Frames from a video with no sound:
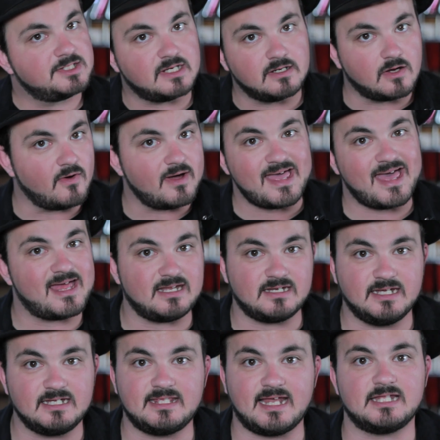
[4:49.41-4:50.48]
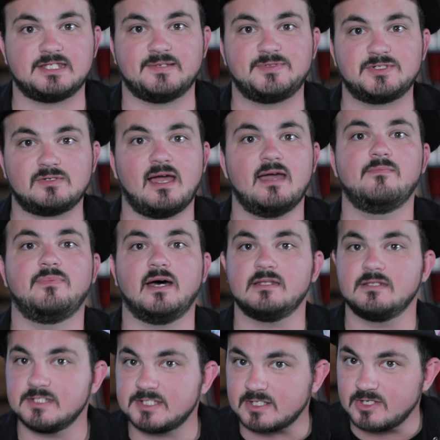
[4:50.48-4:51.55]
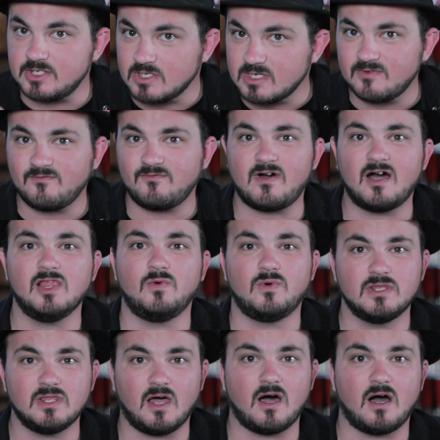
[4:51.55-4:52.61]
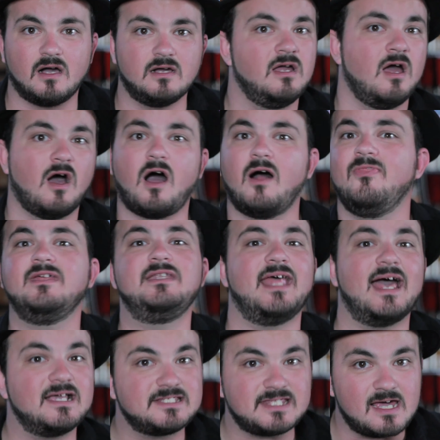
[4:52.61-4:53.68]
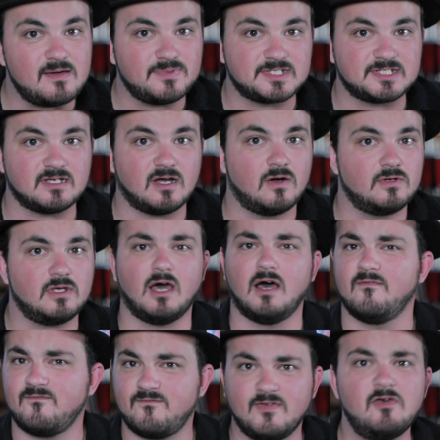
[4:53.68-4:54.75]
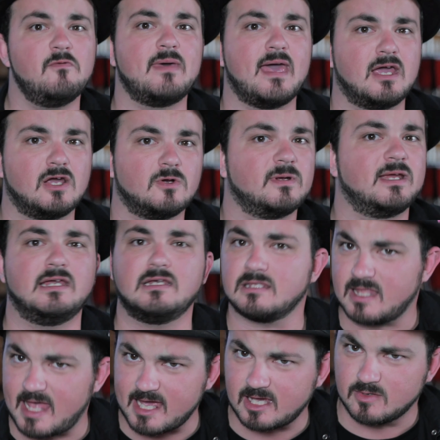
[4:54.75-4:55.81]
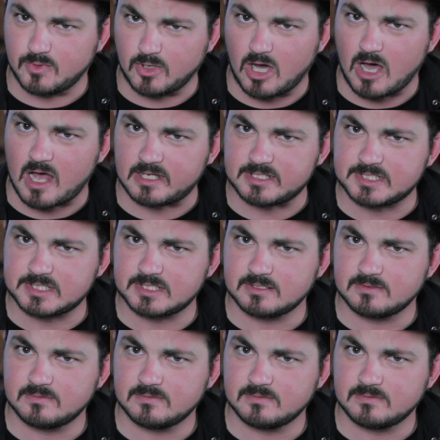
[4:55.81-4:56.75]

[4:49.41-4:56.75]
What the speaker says: So go ahead and hit that subscribe button so you can follow along on the next episode of Filmmakering Like a Boss.